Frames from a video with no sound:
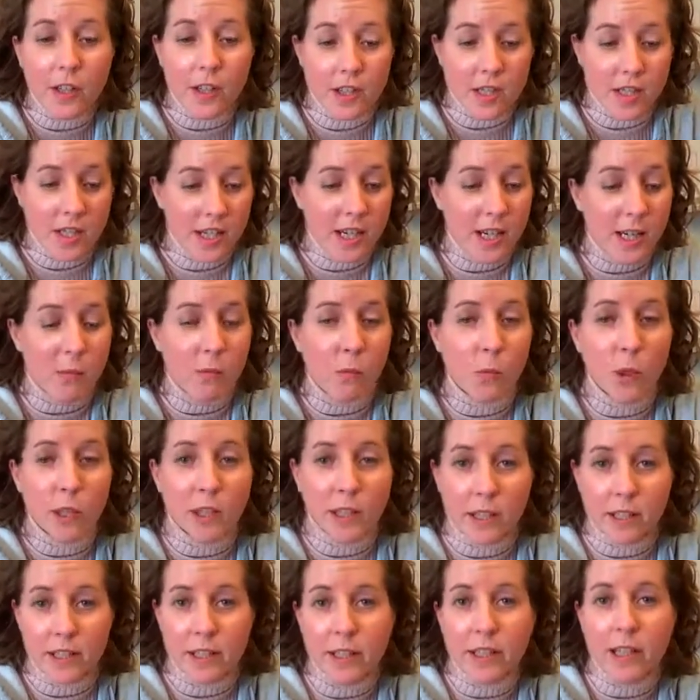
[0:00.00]
The team will
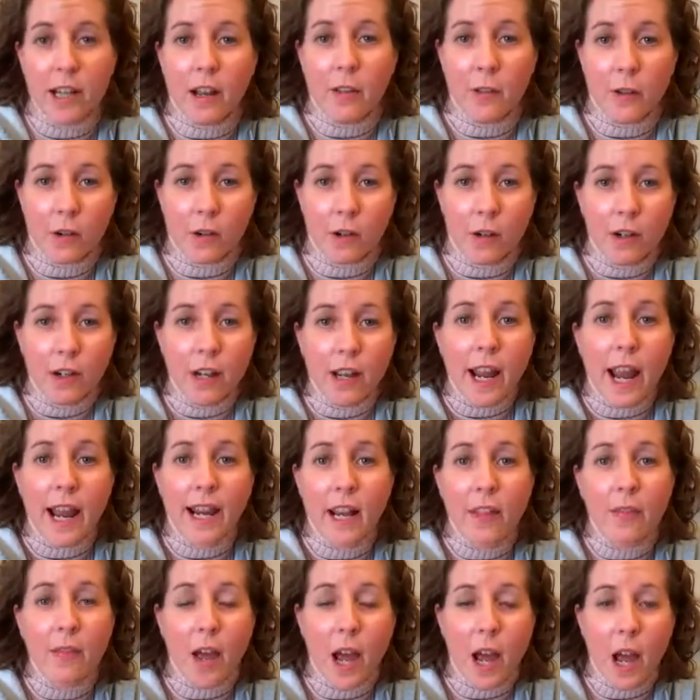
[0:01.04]
get together,
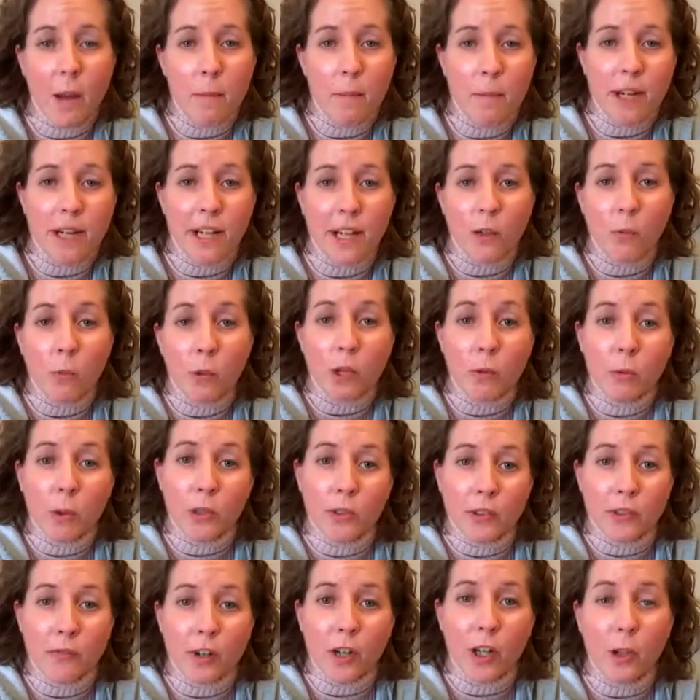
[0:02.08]
and at that meeting we
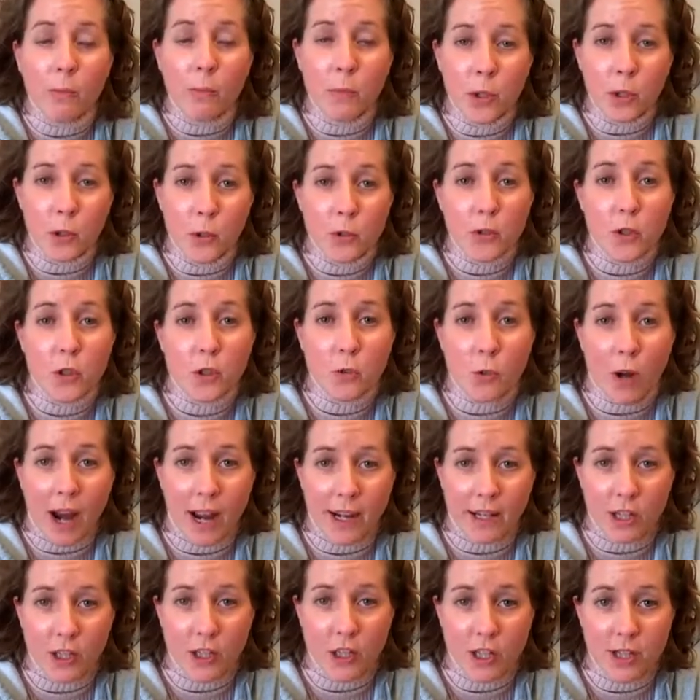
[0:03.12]
will develop new
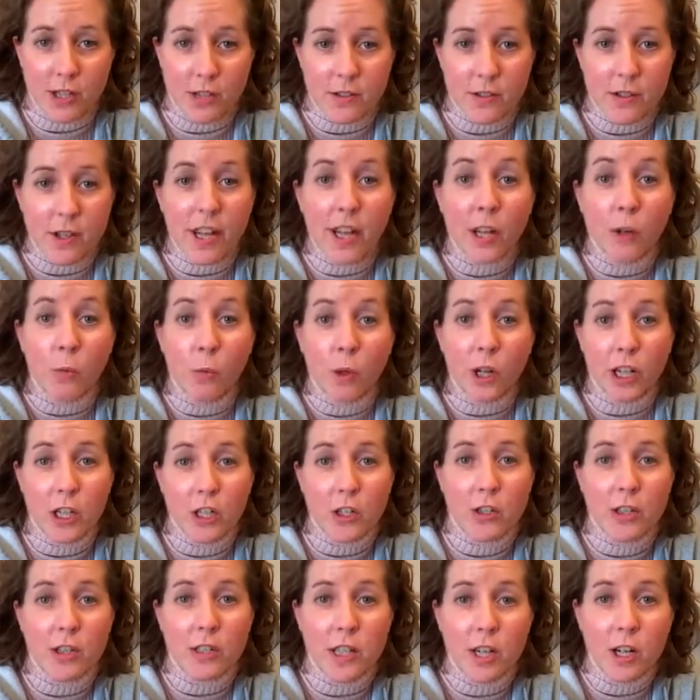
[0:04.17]
strategies in
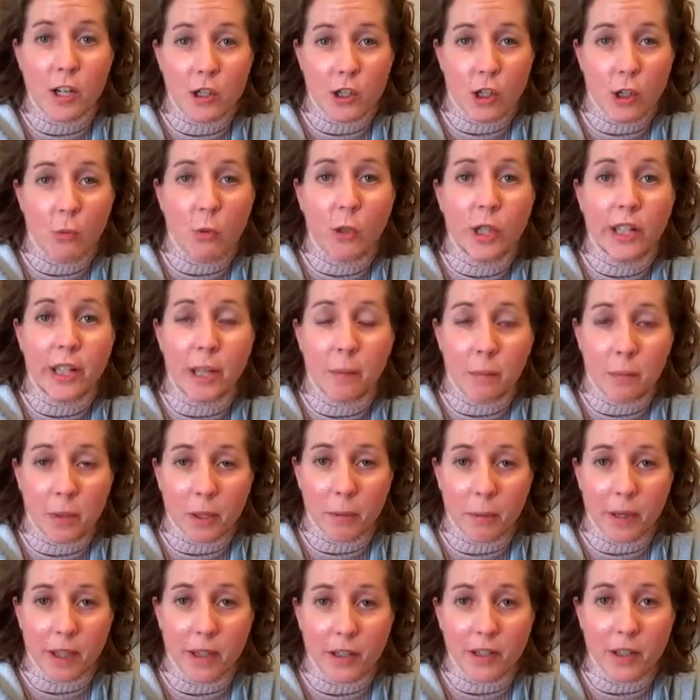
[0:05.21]
which the teacher will
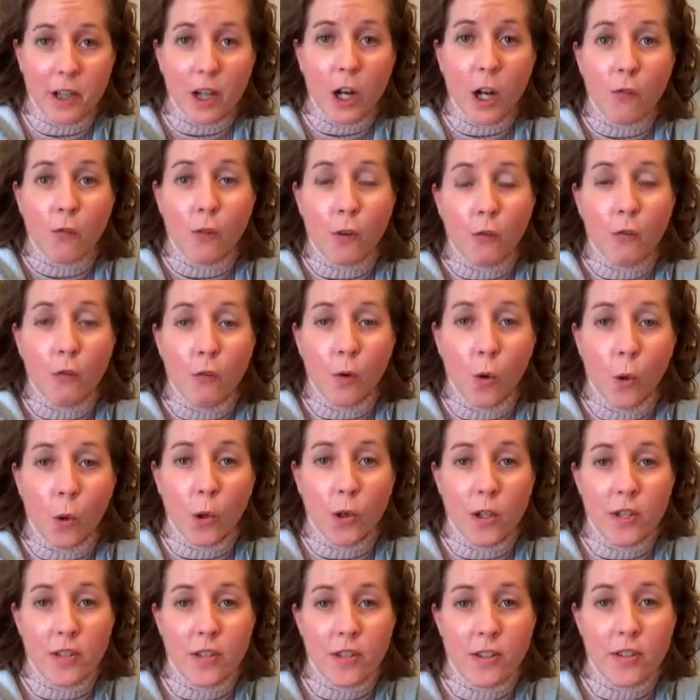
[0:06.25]
implement for
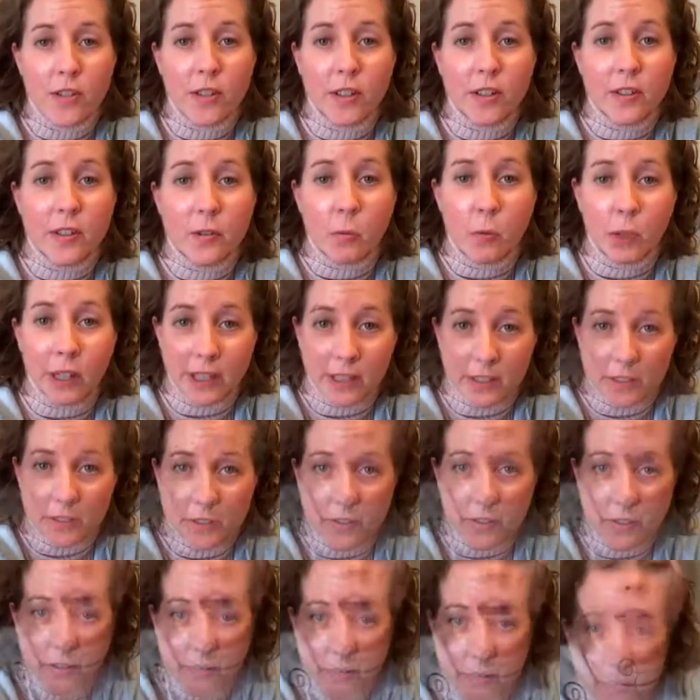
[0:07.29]
4 to 6
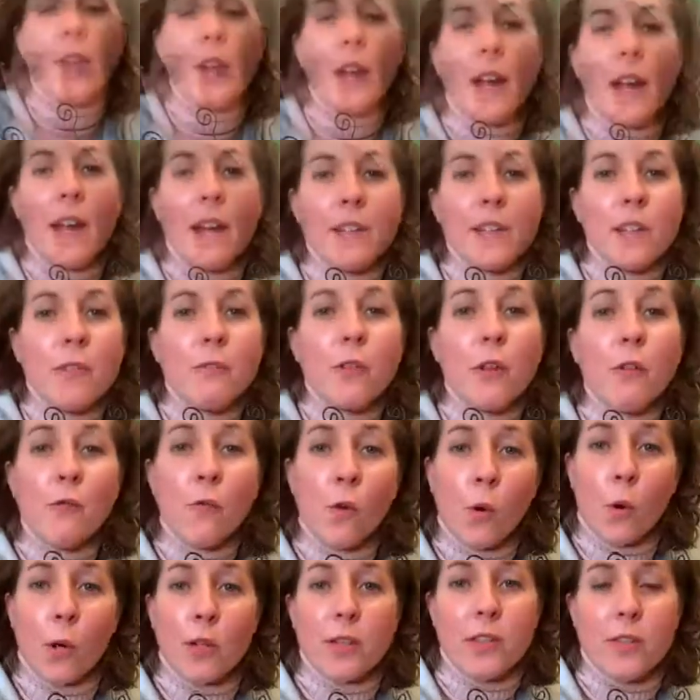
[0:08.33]
weeks. At the end of the
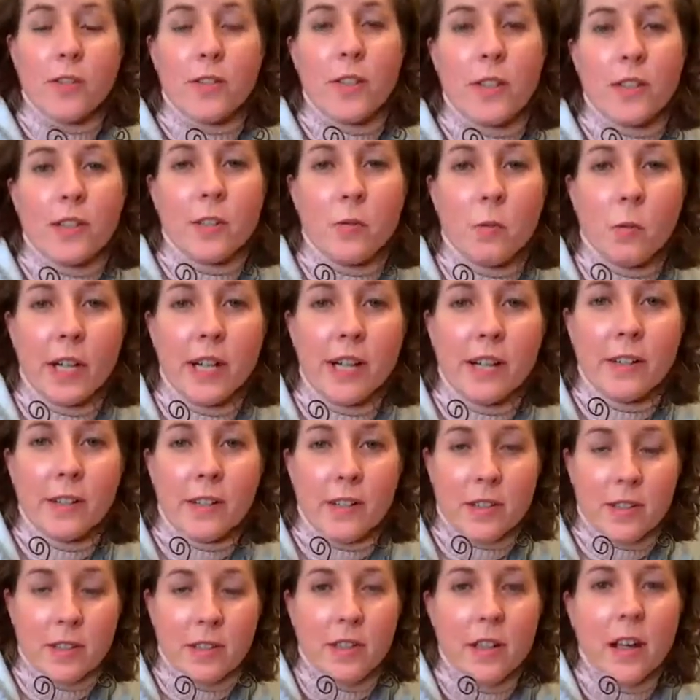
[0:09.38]
4 to 6
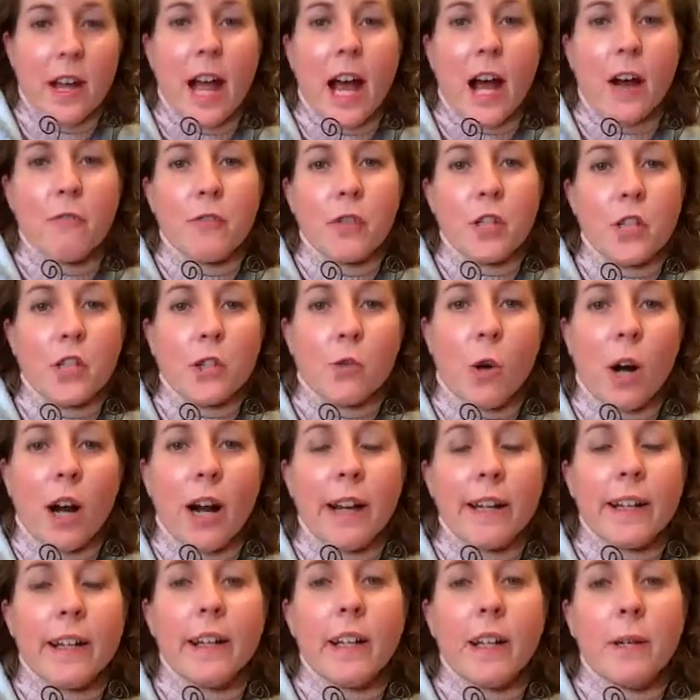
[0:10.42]
weeks, after
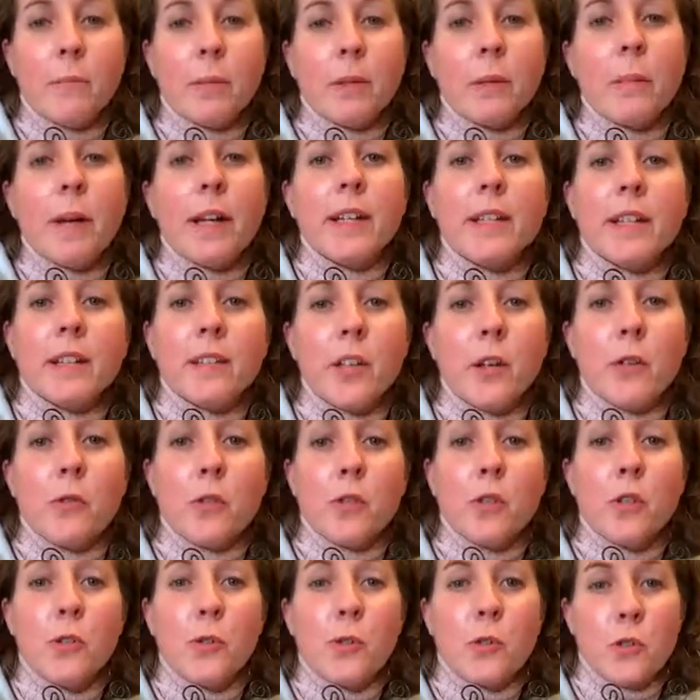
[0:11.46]
trying and implementing
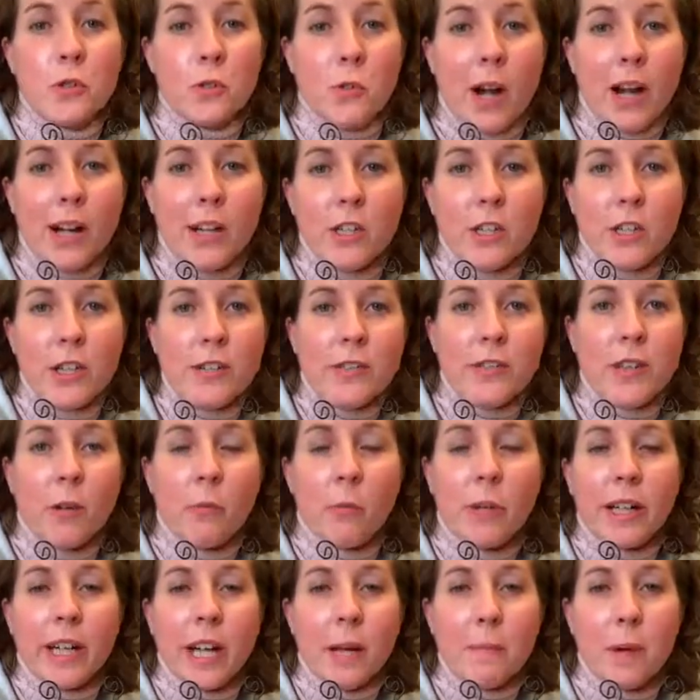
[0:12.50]
those new strategies
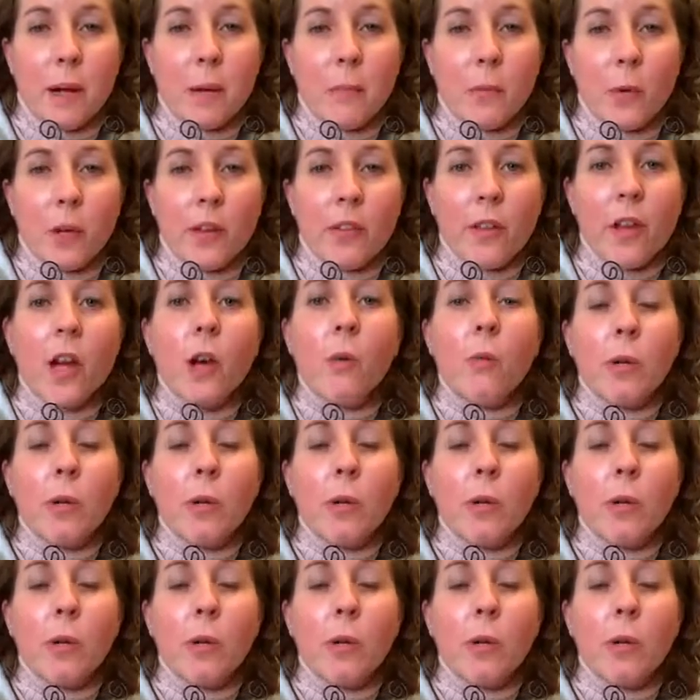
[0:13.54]
that we came up with,